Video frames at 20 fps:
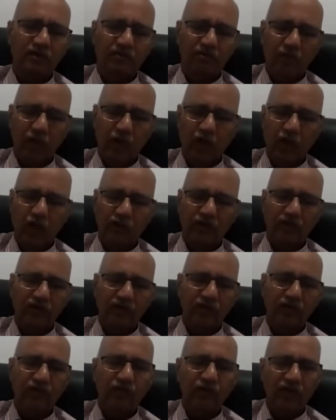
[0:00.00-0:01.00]
because
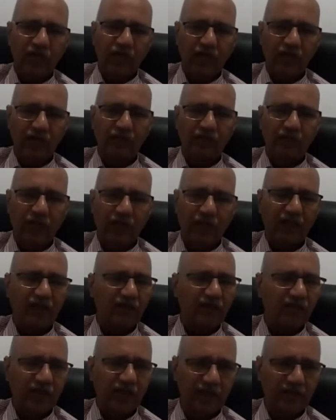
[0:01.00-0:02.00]
we are part
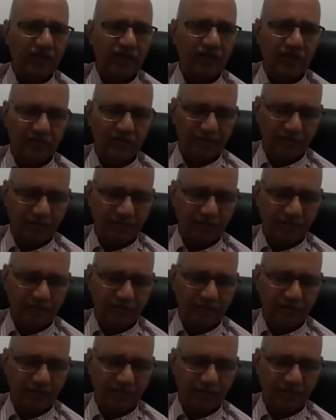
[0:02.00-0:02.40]
of the nature.